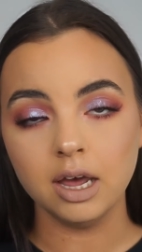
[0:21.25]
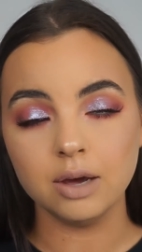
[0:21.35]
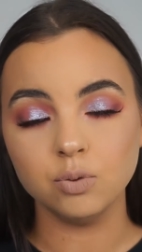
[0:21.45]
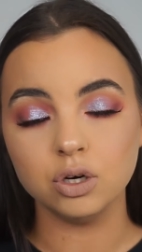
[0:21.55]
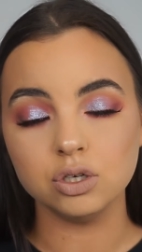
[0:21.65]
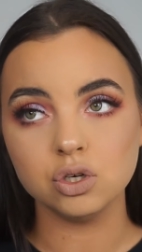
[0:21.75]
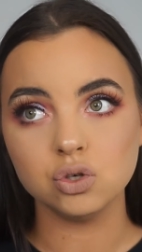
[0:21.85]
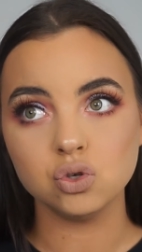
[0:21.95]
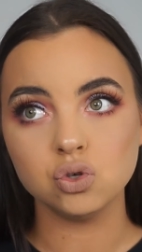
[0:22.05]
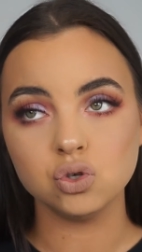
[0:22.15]
It was
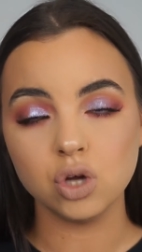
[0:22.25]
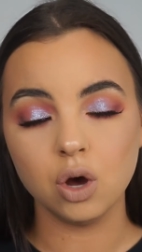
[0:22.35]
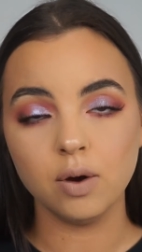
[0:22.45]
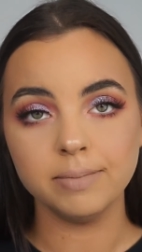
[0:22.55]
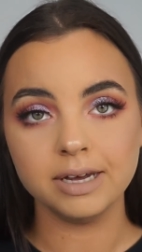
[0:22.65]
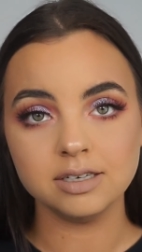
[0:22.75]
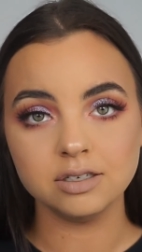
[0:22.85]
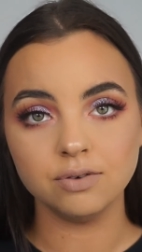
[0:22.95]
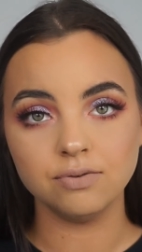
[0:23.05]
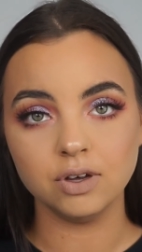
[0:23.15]
so
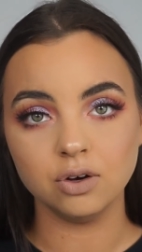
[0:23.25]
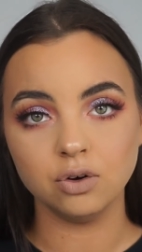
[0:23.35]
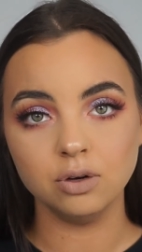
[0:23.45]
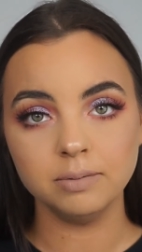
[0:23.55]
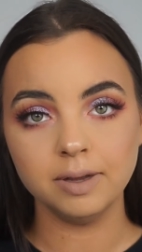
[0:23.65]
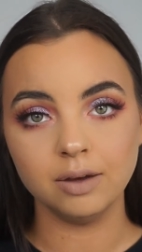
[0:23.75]
amazing to film.